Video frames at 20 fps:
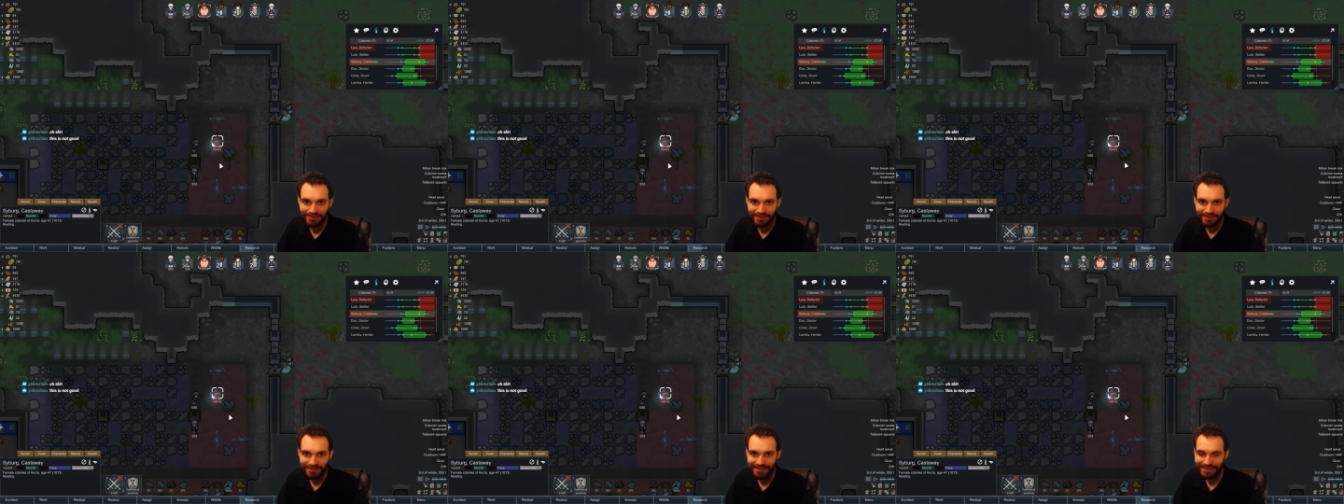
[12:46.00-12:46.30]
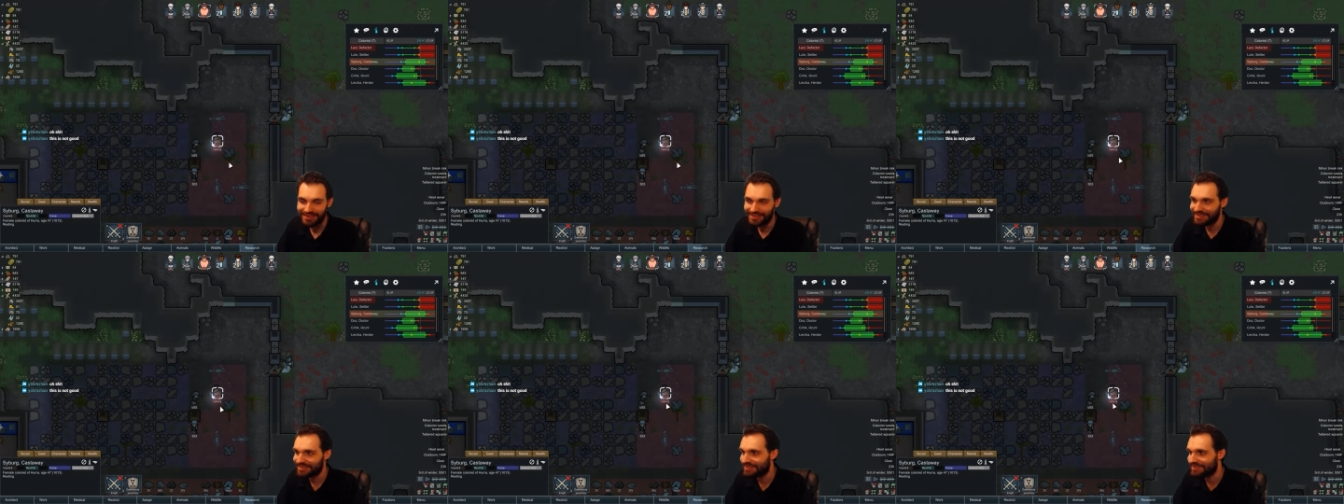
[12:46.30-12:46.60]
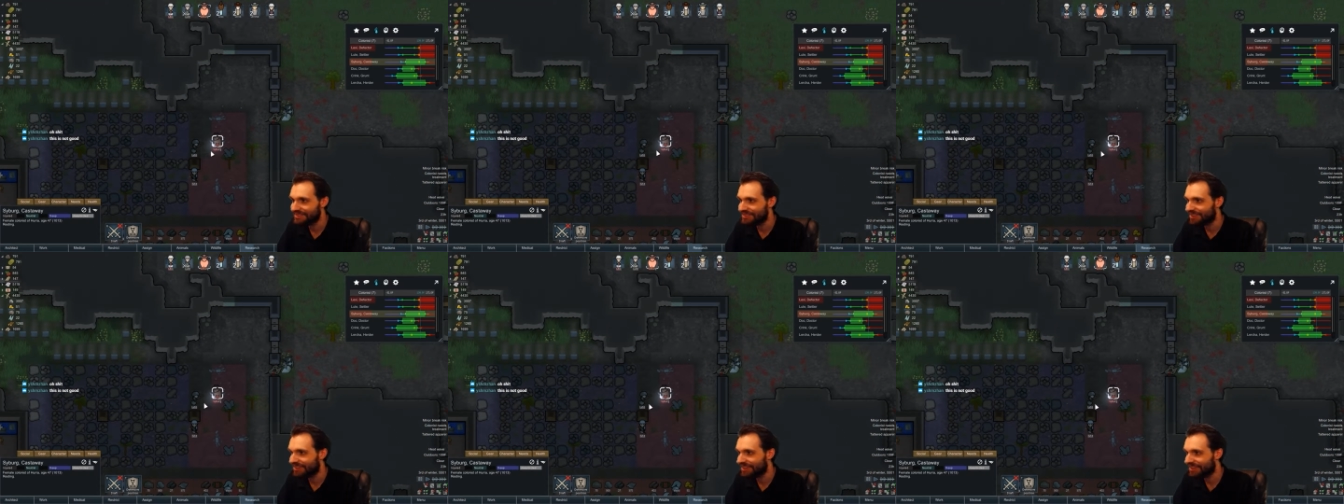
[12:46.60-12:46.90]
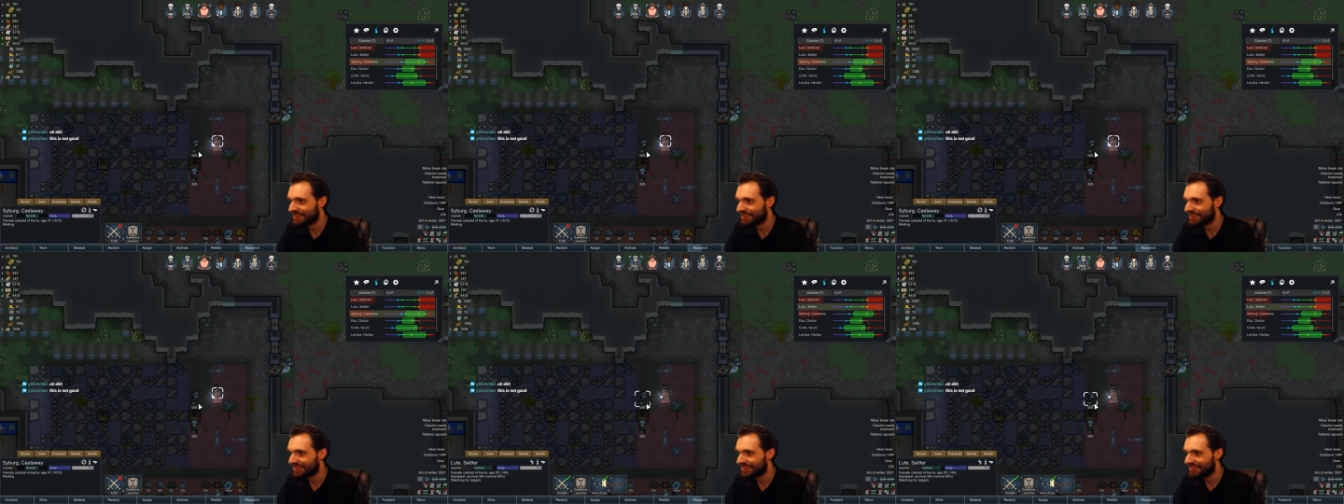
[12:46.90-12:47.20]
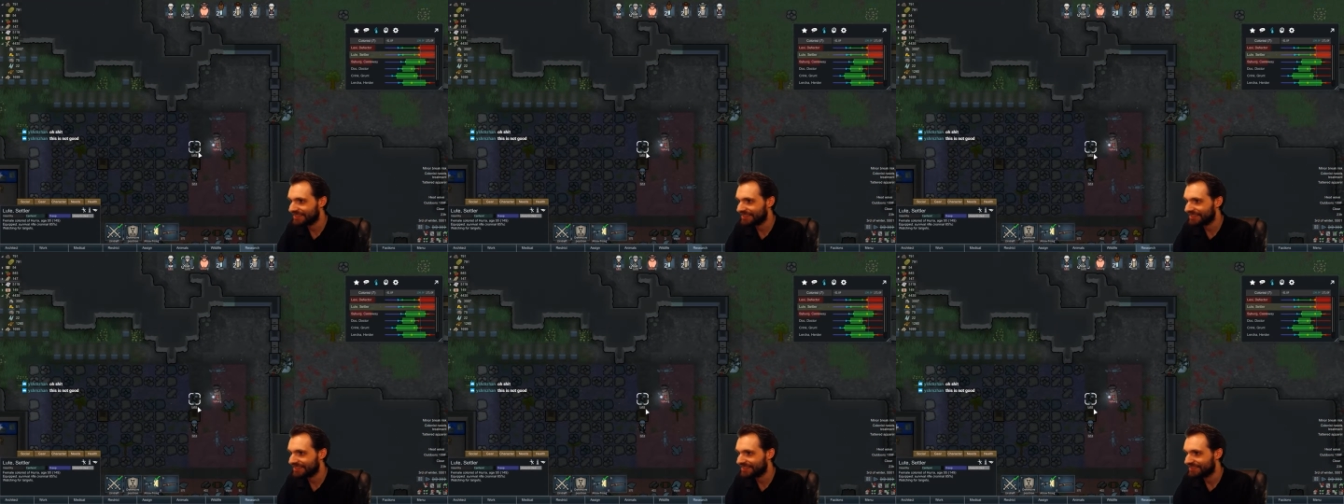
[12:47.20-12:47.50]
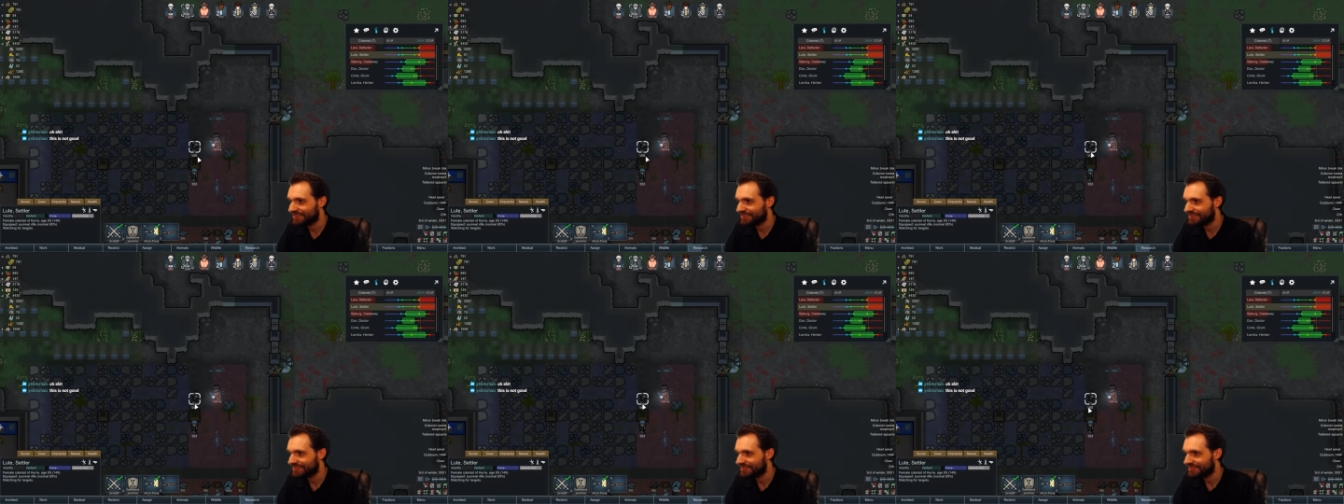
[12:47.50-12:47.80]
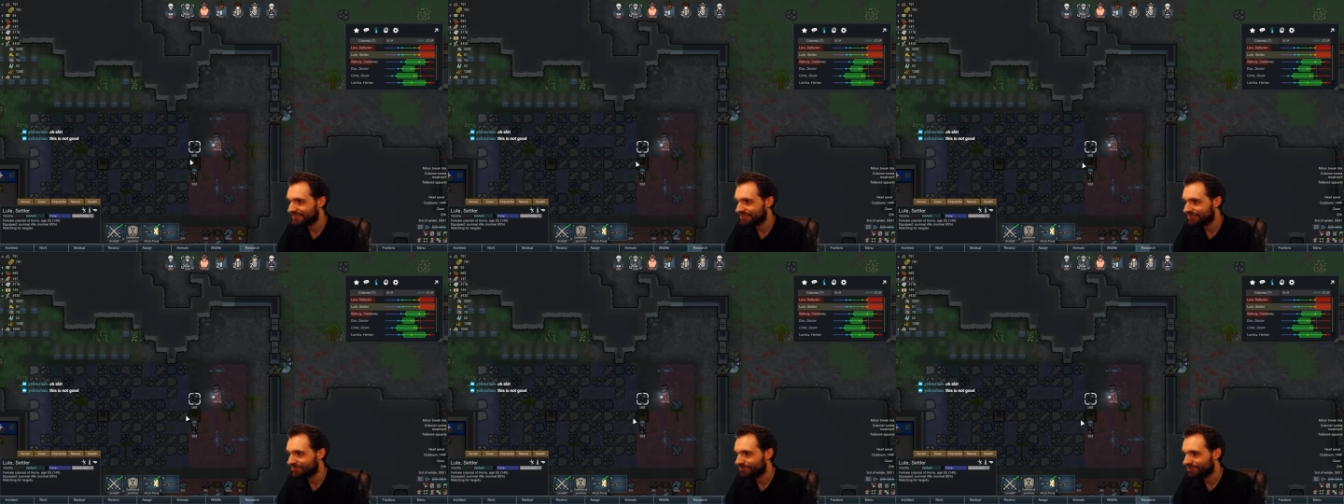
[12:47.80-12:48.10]
This is not good.
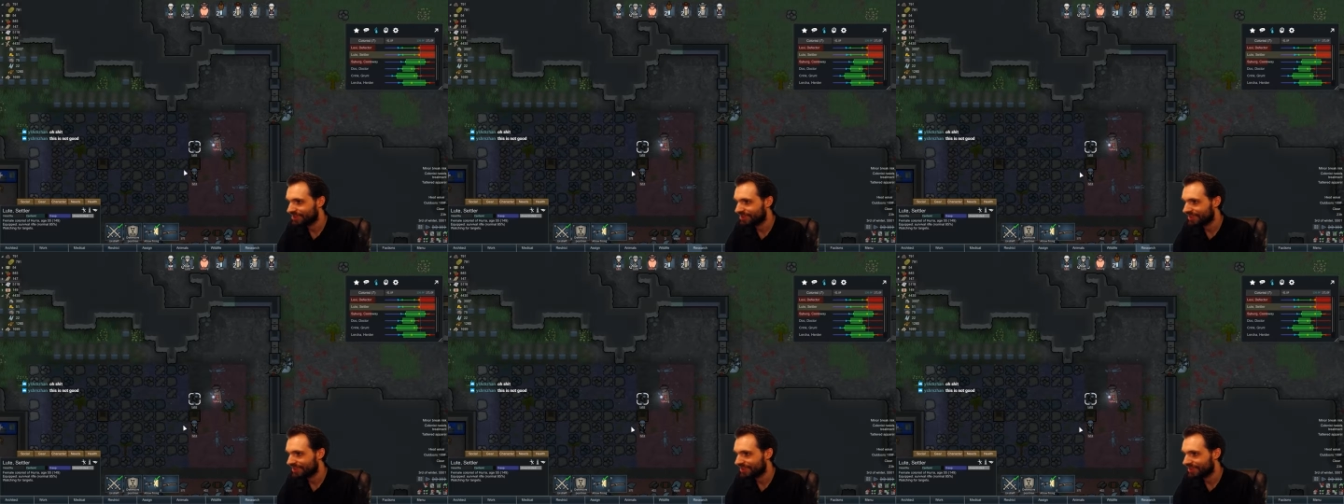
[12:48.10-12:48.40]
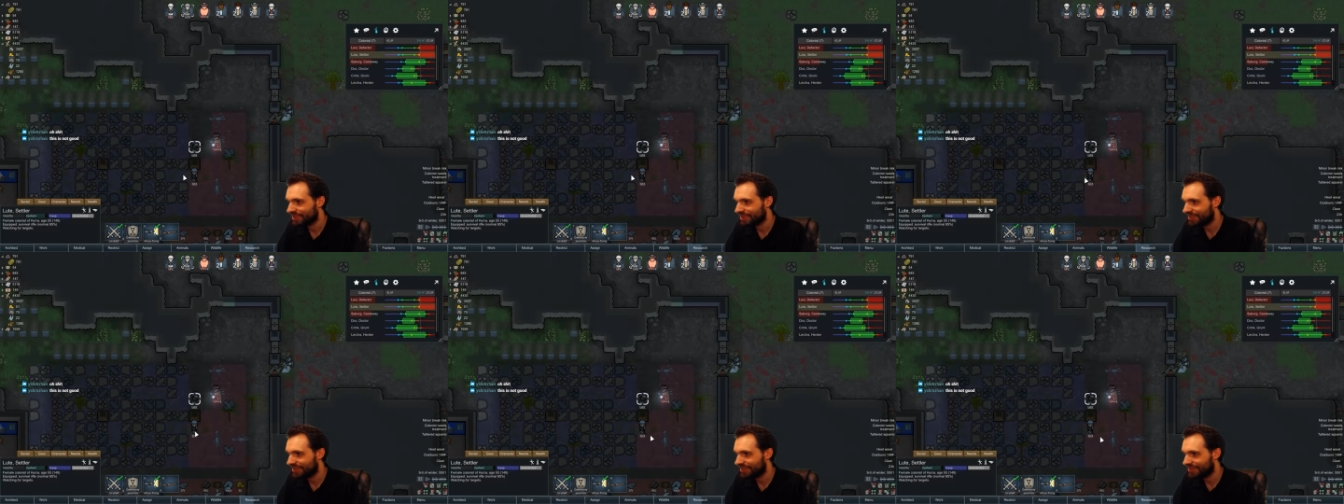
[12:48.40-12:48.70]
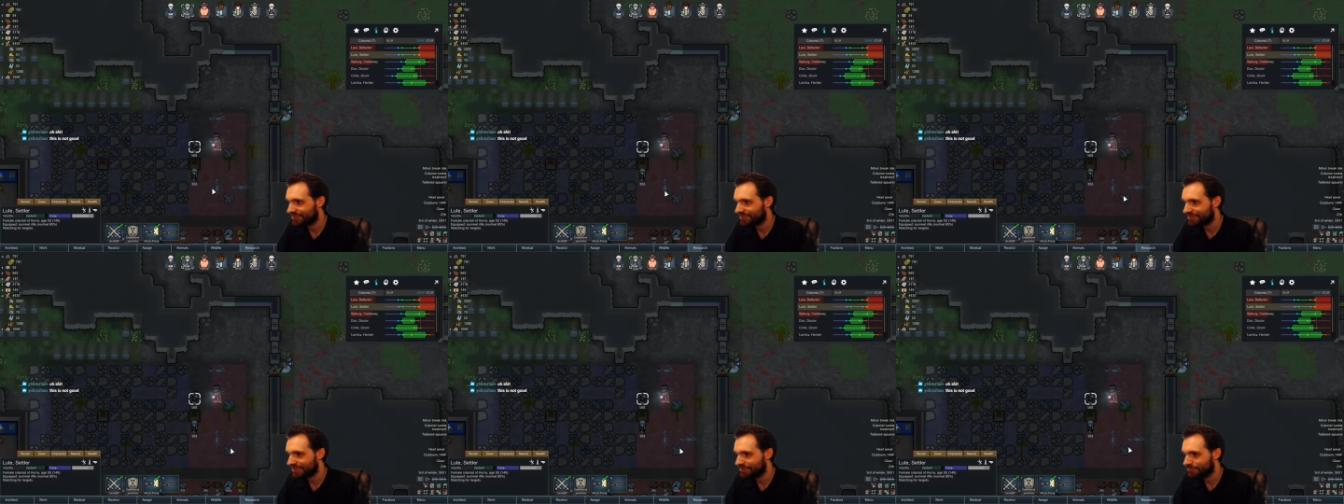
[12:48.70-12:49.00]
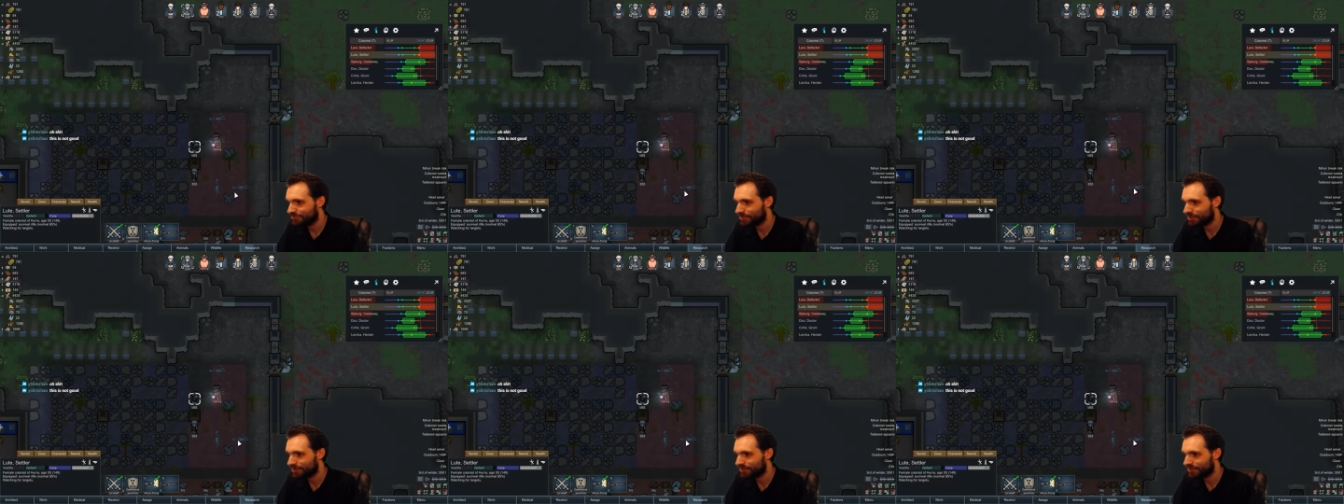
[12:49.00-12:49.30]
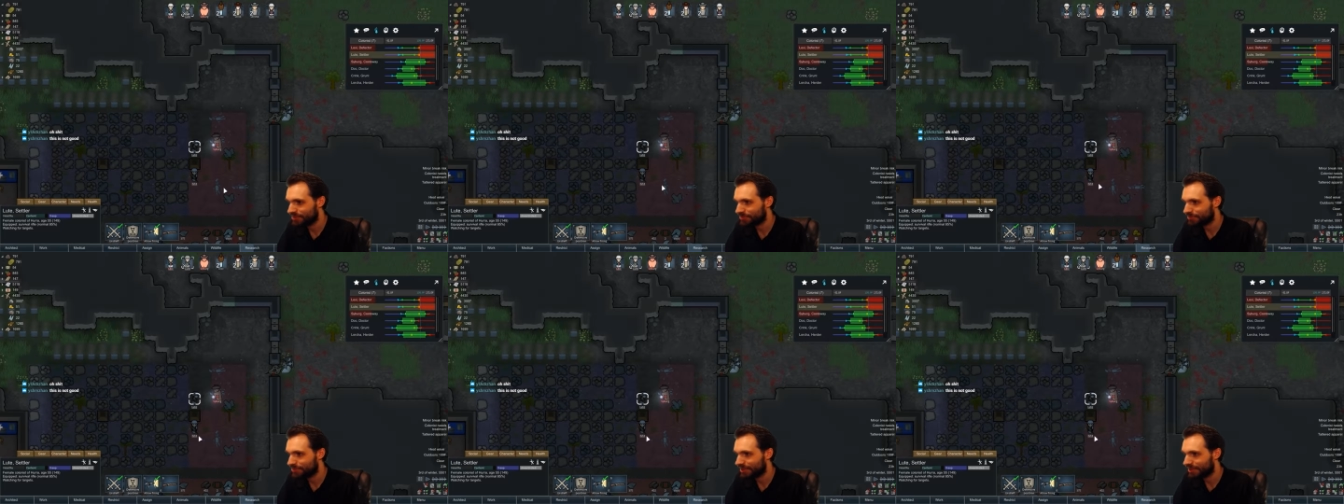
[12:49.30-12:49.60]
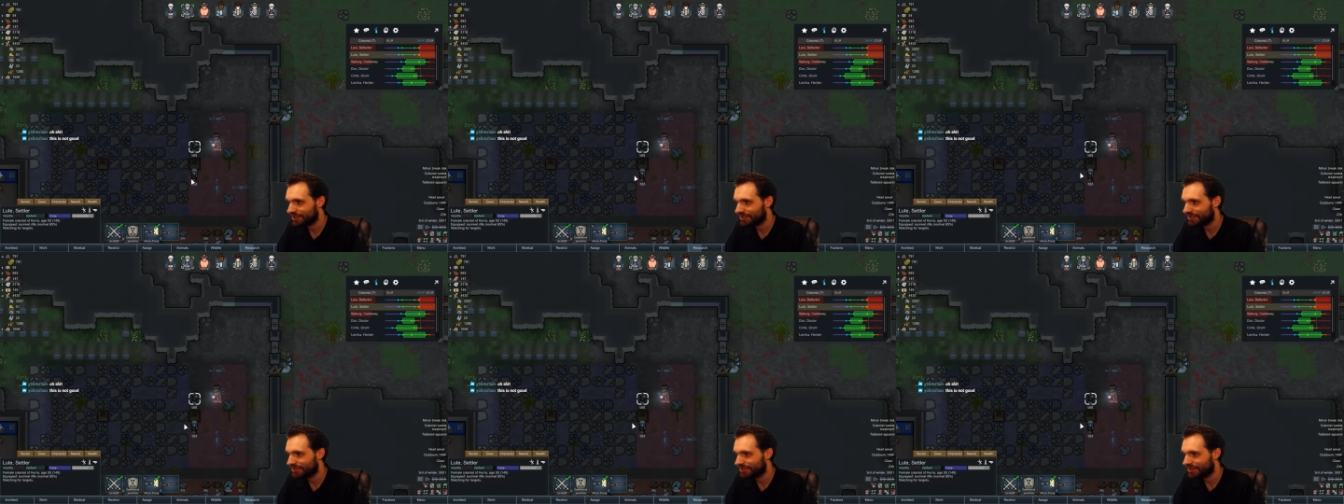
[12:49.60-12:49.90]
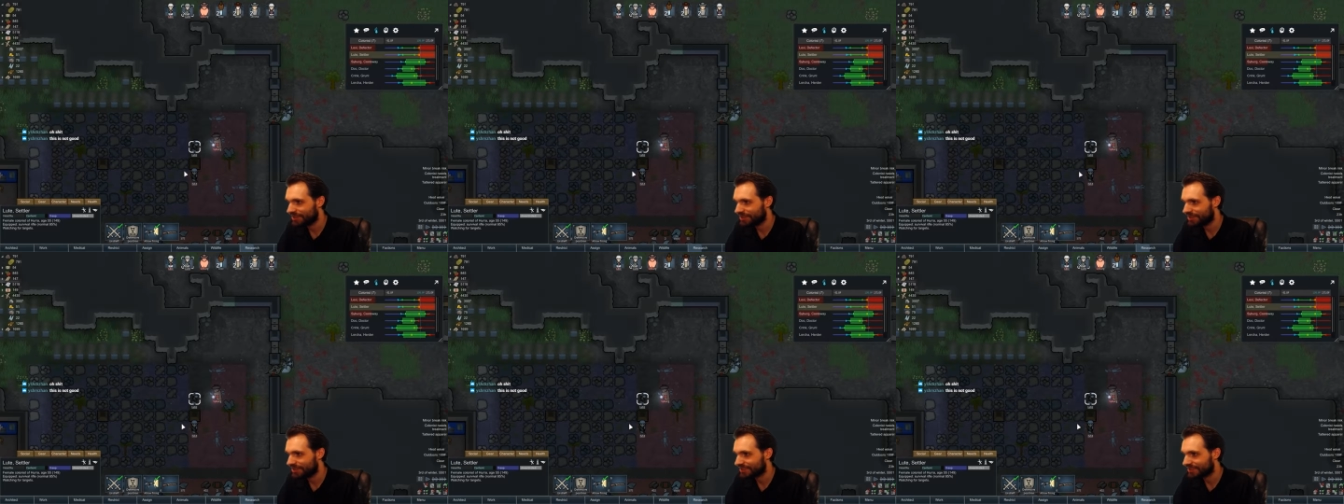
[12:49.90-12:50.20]
We got utterly boned by our
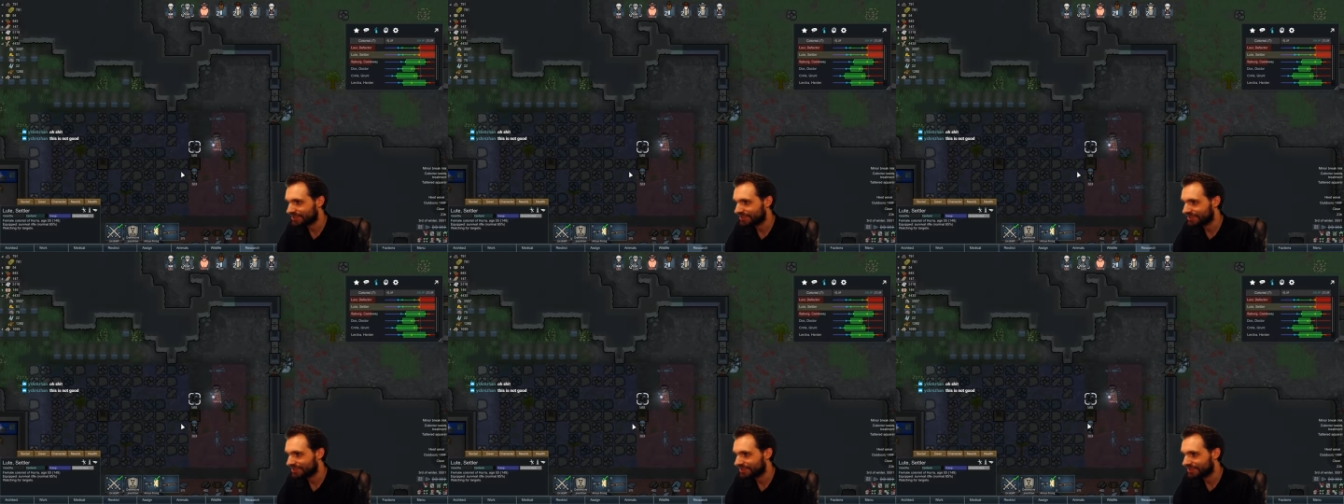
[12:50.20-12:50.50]
dog.